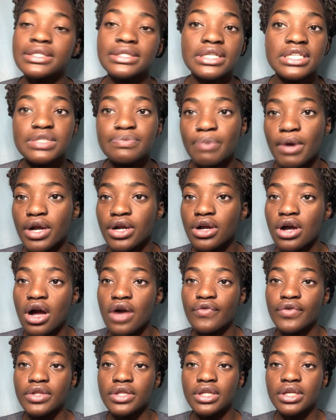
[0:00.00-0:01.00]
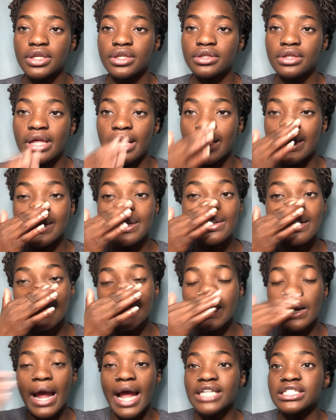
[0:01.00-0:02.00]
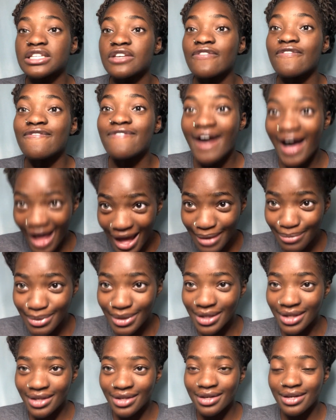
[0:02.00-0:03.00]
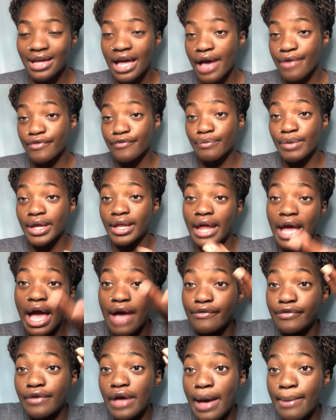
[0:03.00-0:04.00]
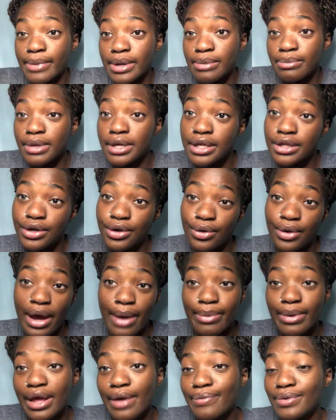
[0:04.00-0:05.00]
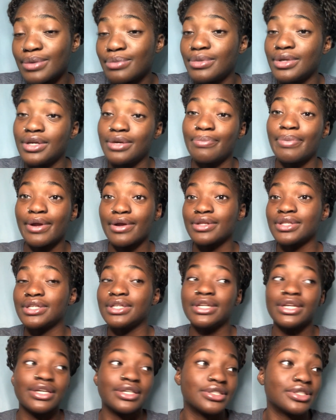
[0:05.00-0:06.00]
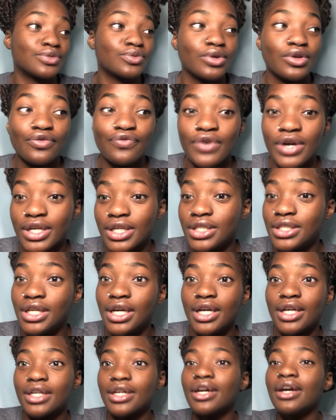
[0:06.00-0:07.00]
spark off, and then, like, y'all are actually vibing. Haven't happened to me, though. Haven't happened to me. Apparently niggas just want to fucking duck.